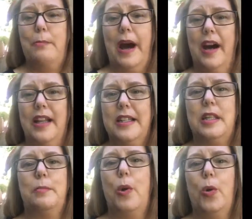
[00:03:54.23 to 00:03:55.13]
but
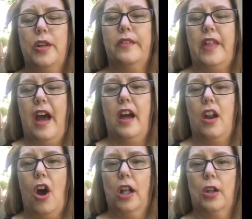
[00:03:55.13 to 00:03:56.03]
it's important
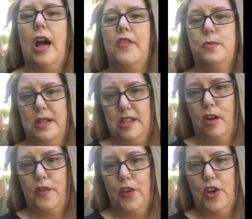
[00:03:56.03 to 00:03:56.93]
that I look after
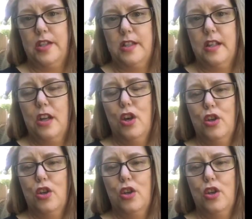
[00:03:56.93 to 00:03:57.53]
myself first.